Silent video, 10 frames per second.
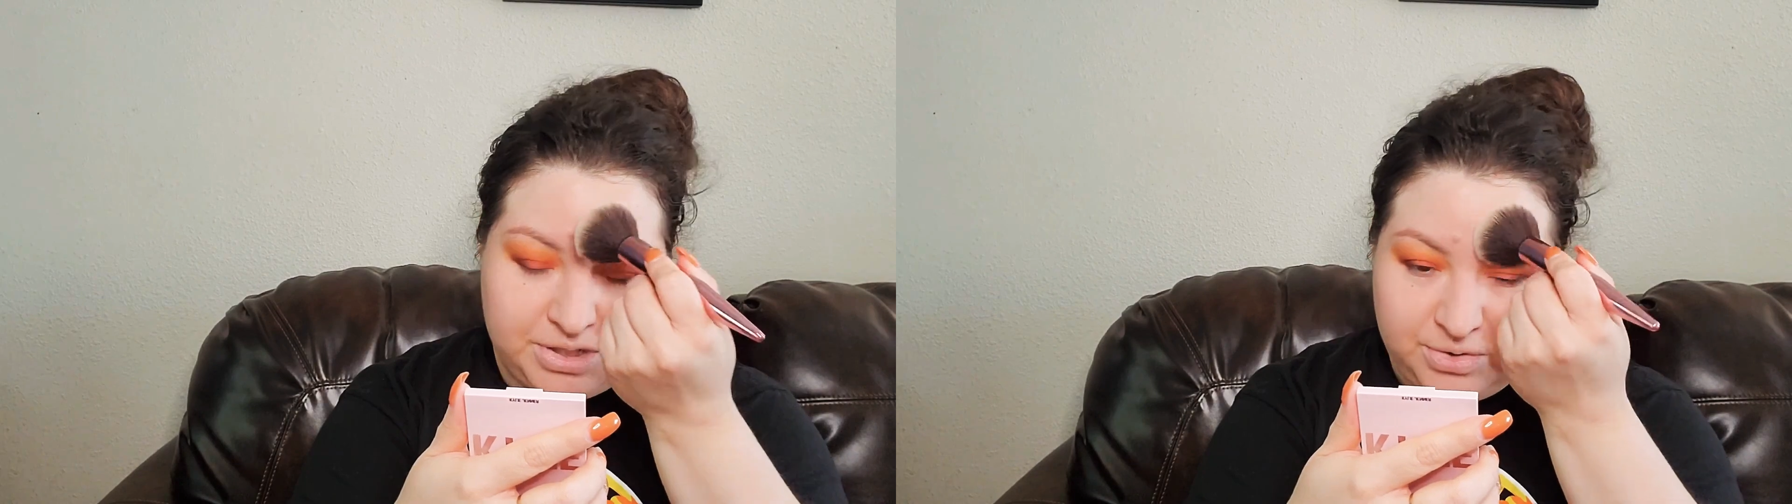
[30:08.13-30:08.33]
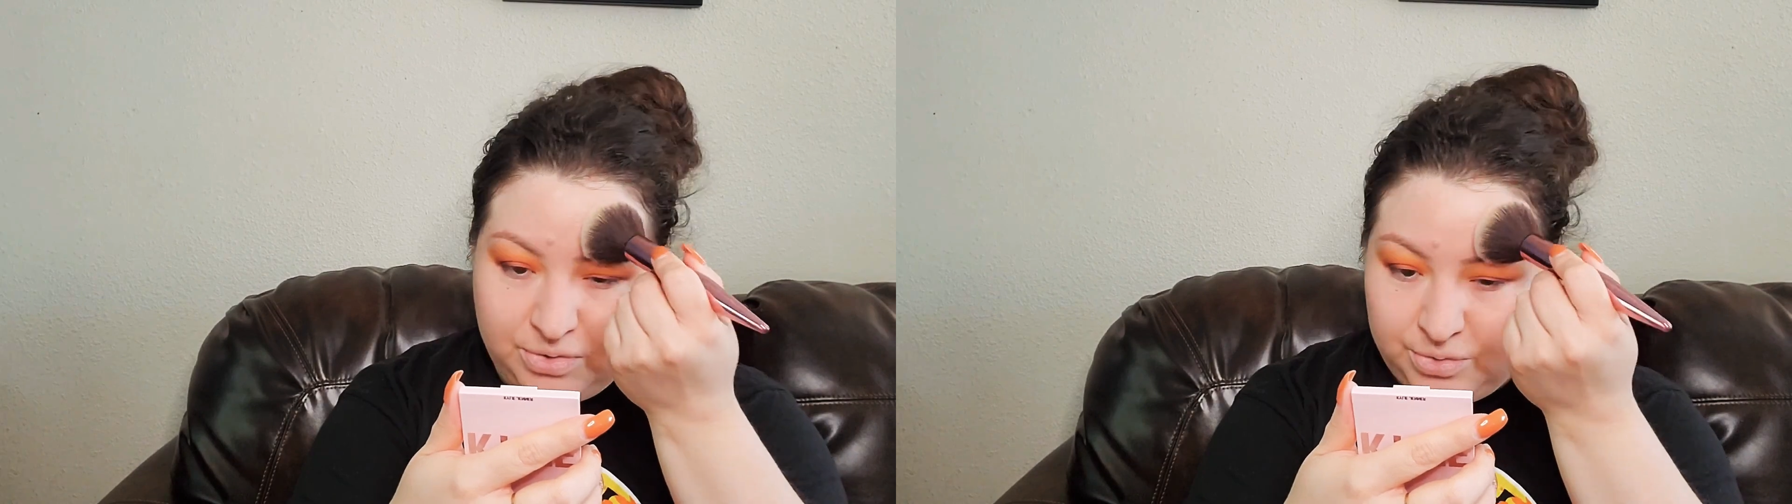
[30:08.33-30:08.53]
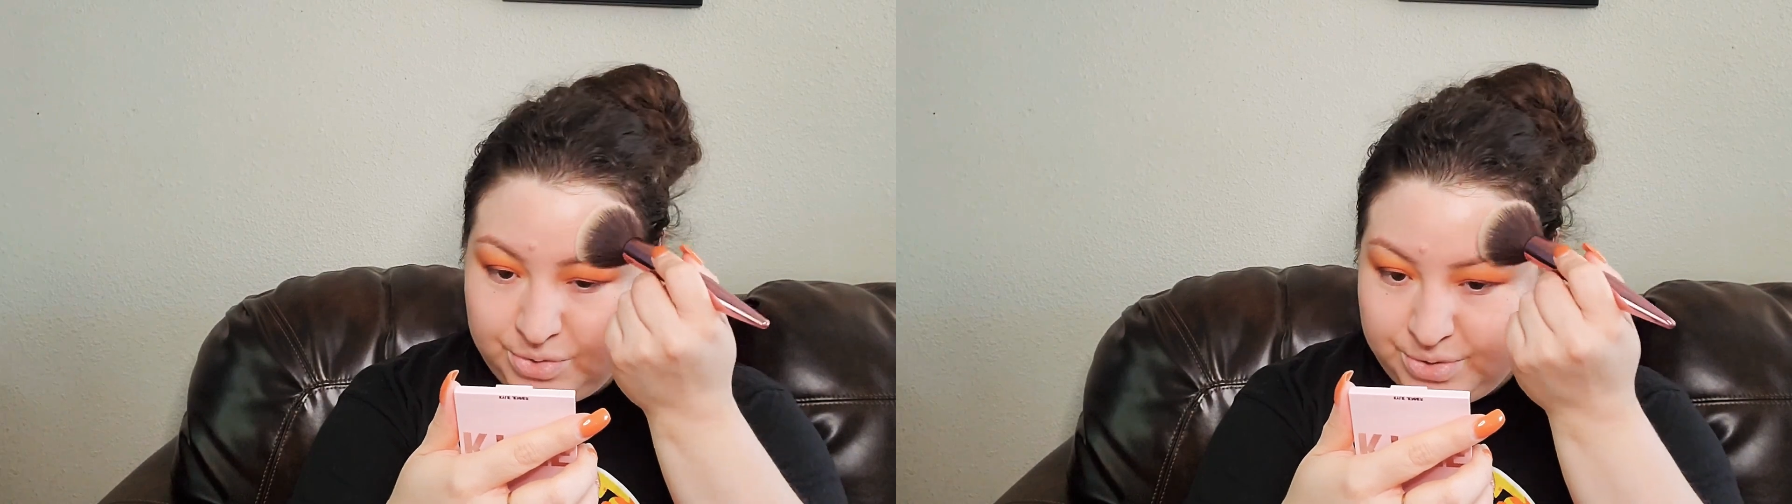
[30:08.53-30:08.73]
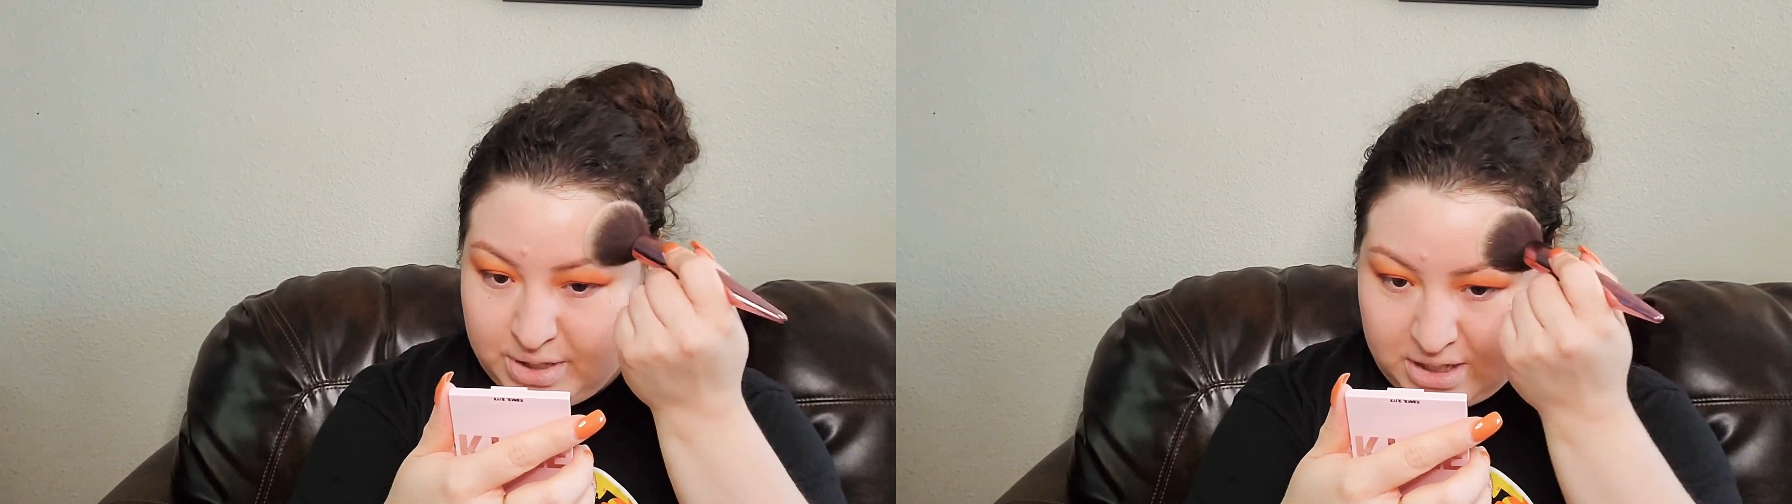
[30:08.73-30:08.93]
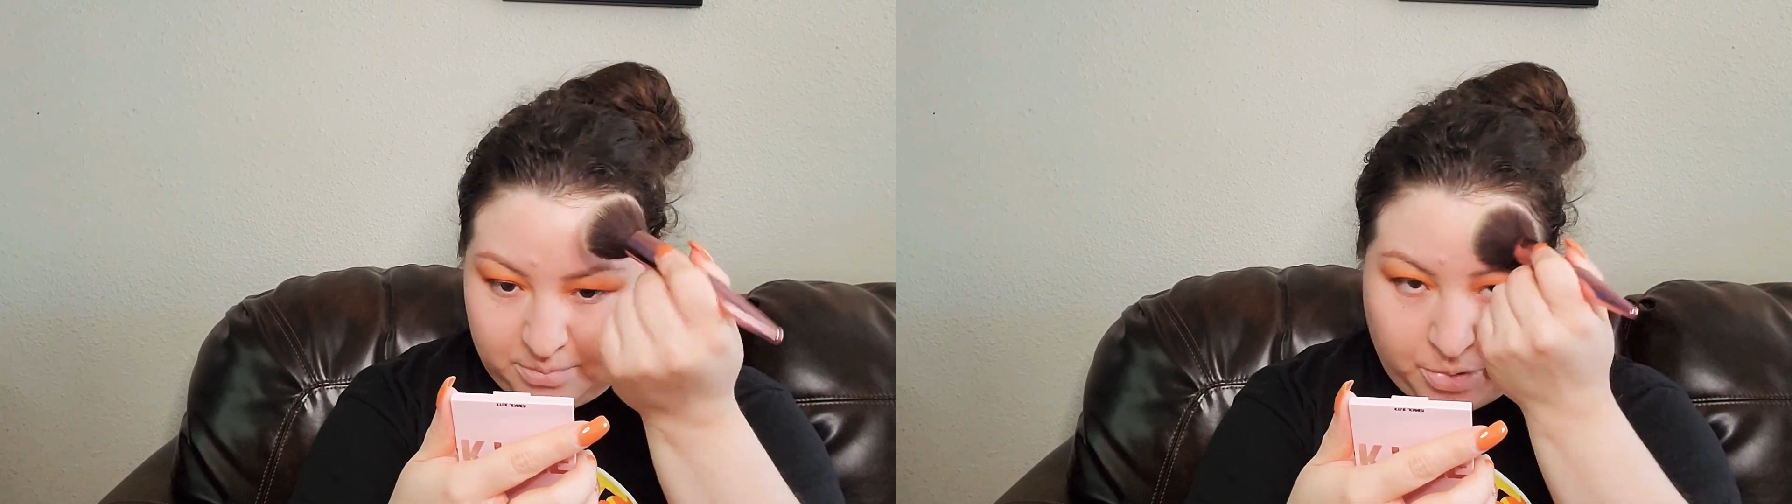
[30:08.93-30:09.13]
to go to
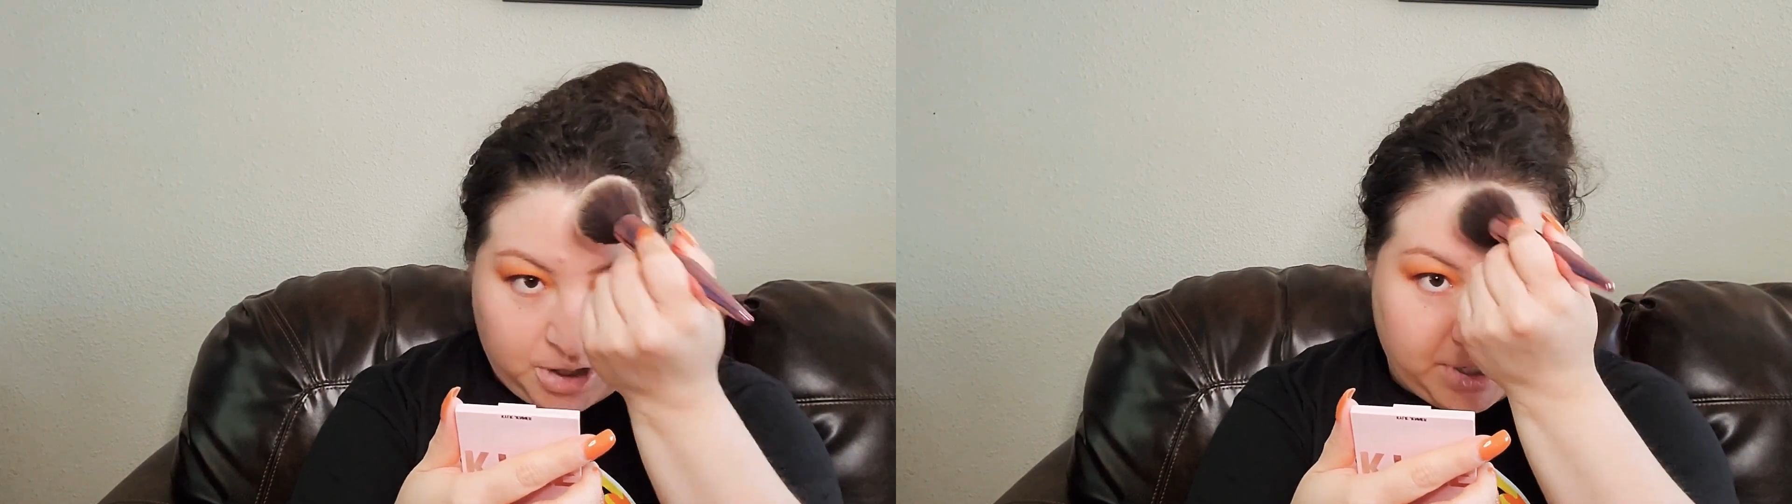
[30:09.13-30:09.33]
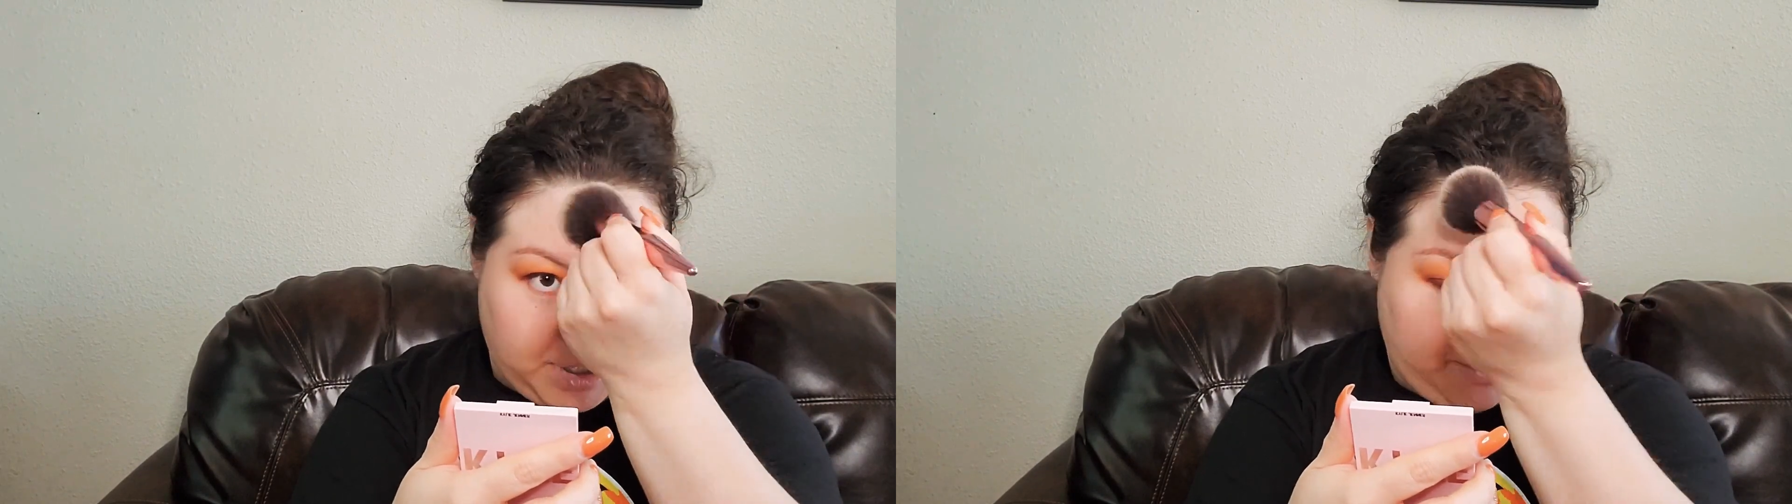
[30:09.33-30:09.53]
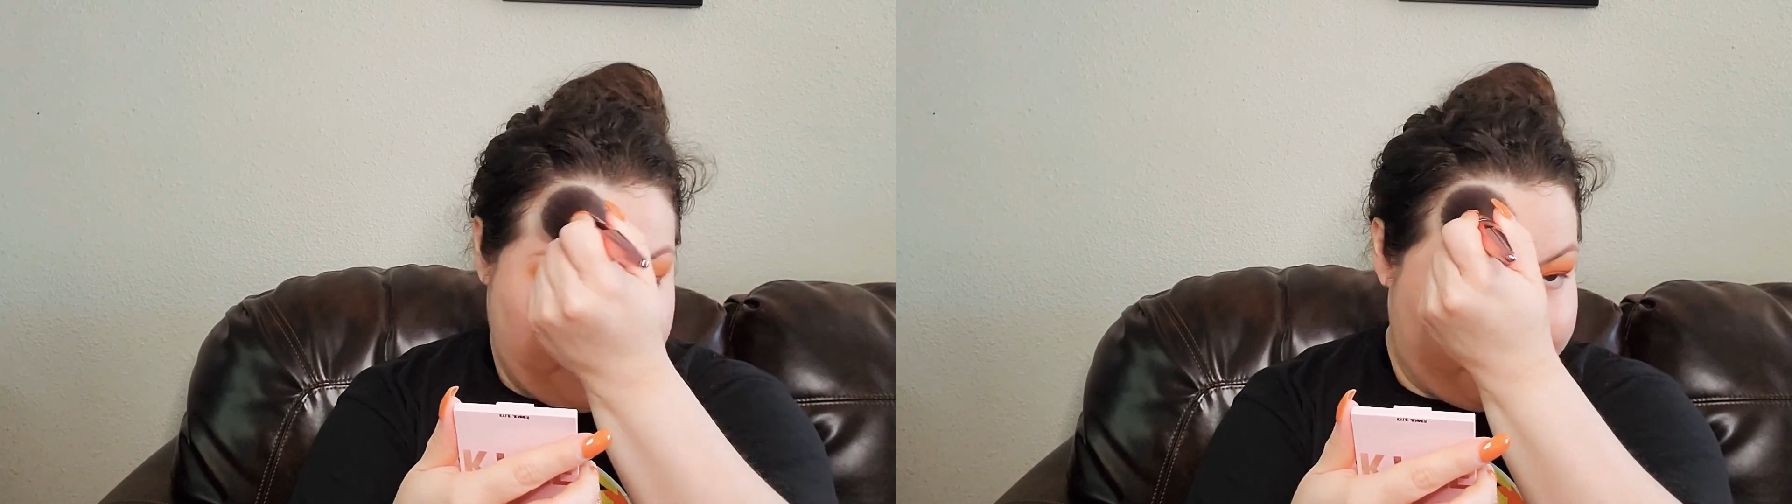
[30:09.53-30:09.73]
like a party.